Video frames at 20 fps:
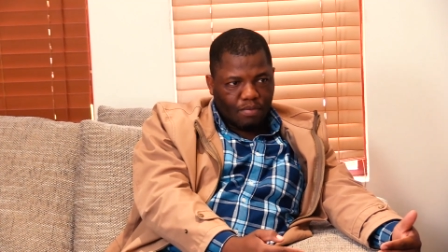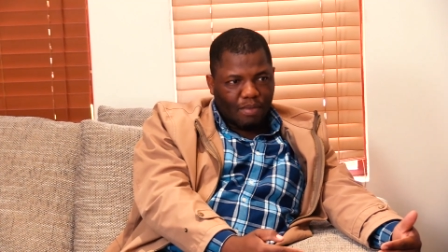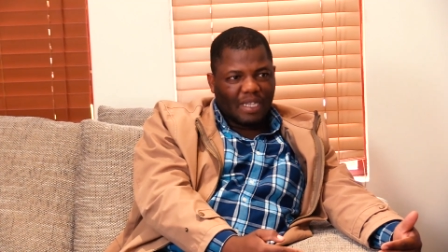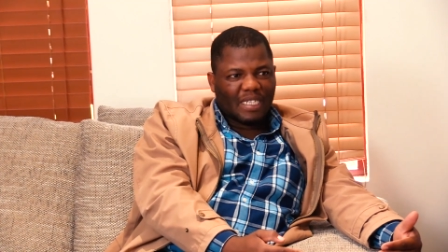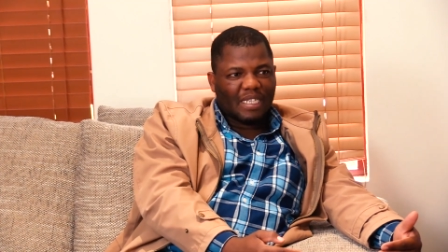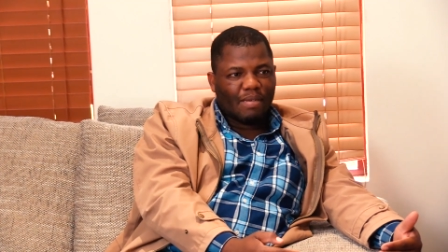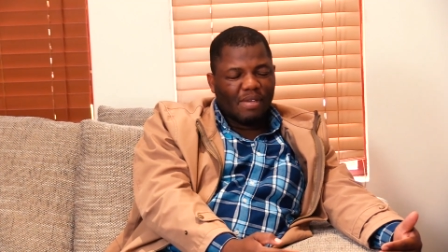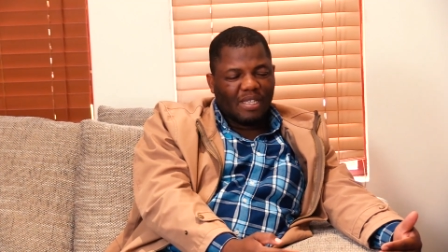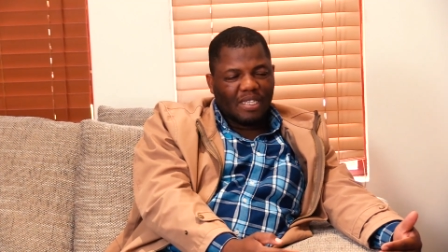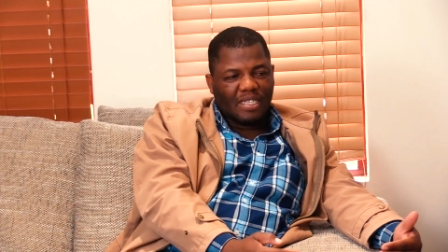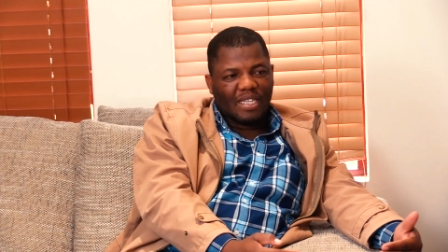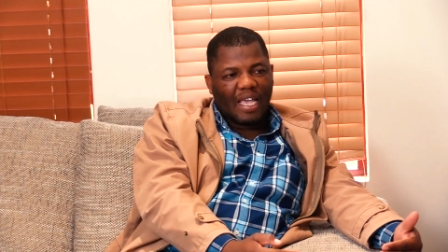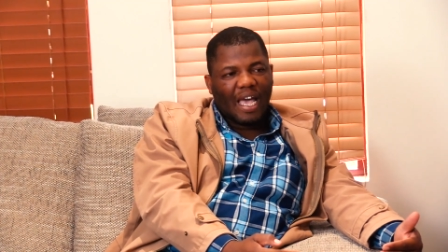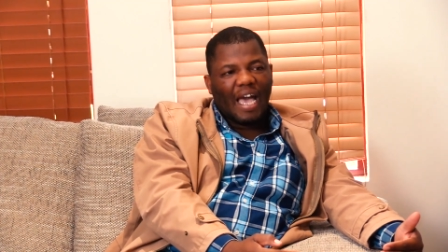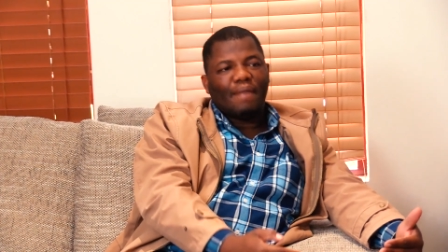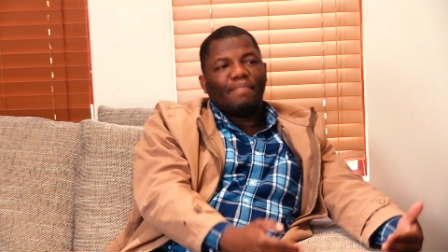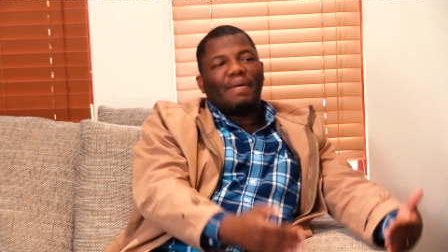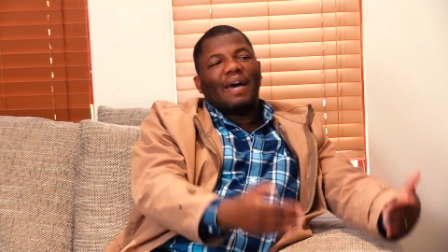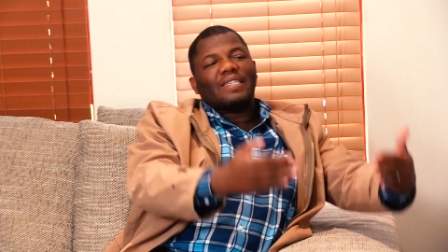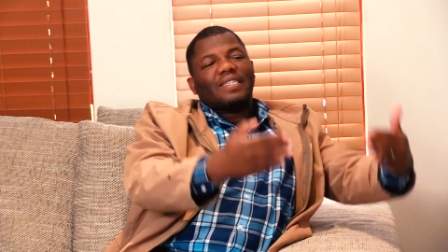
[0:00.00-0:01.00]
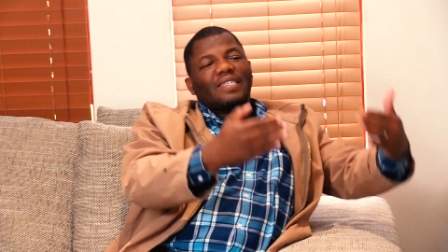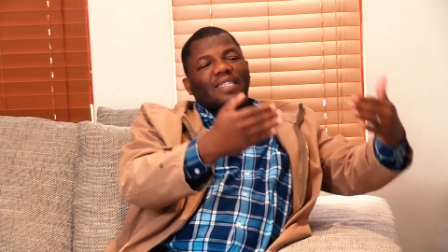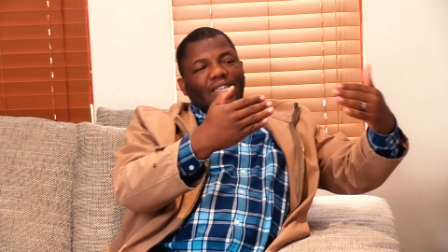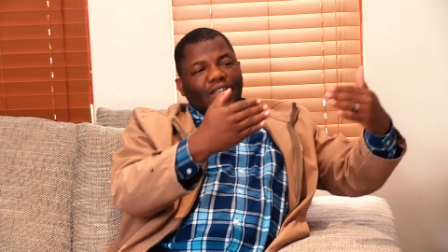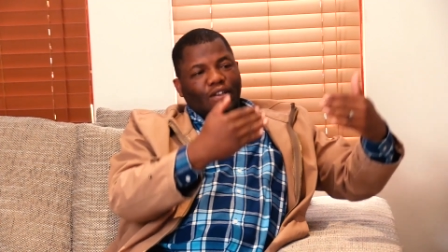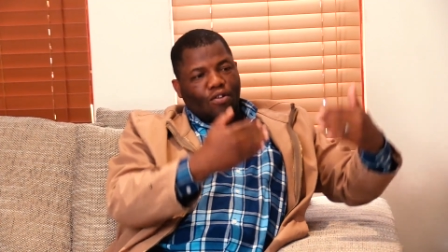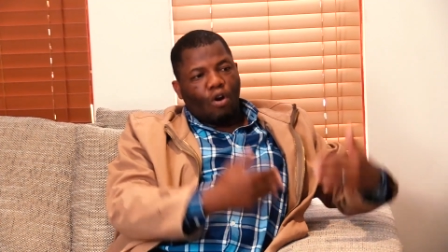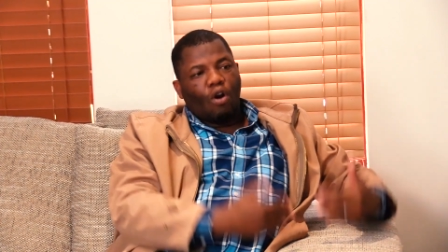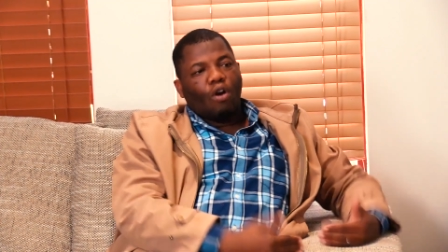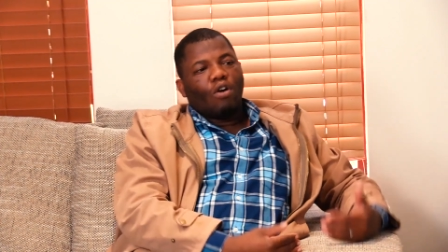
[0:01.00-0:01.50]
basabinsa
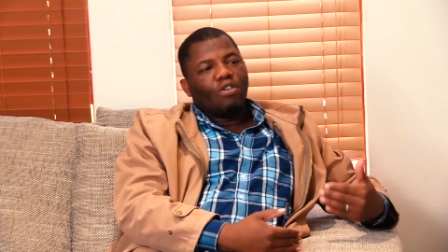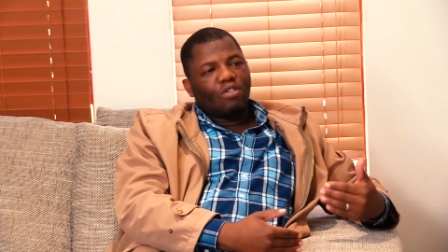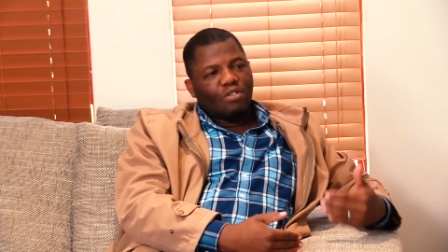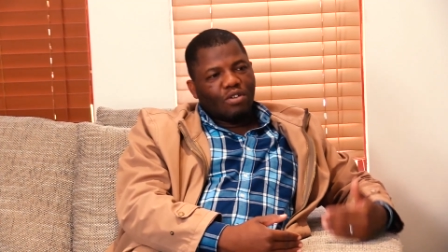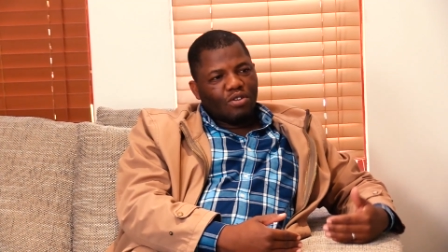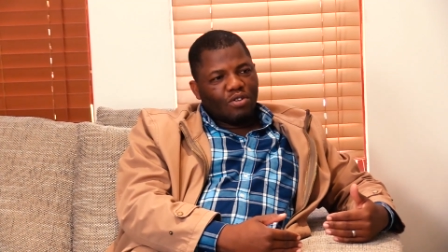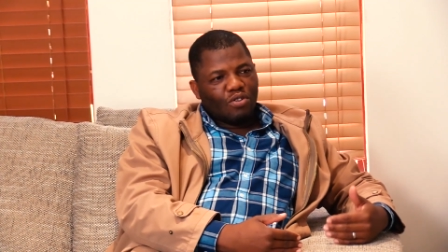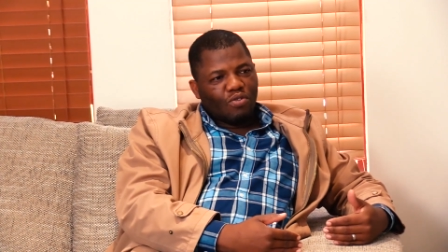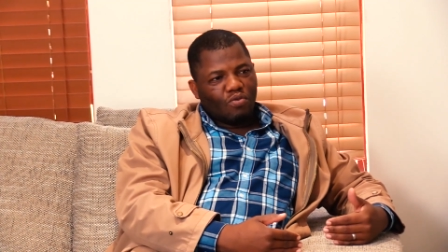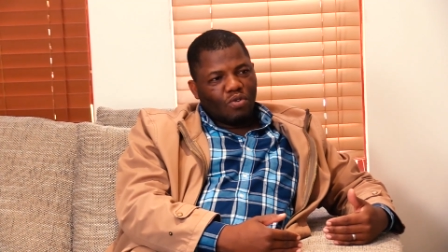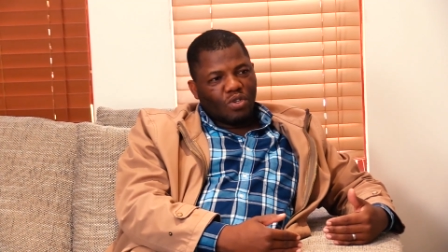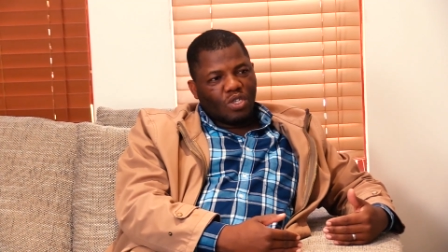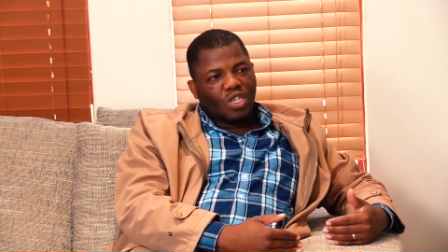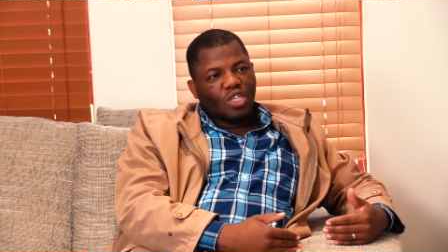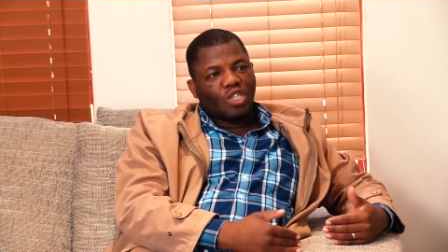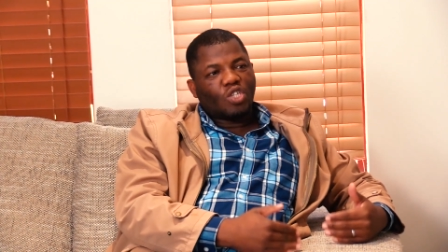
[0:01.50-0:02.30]
amasiko, which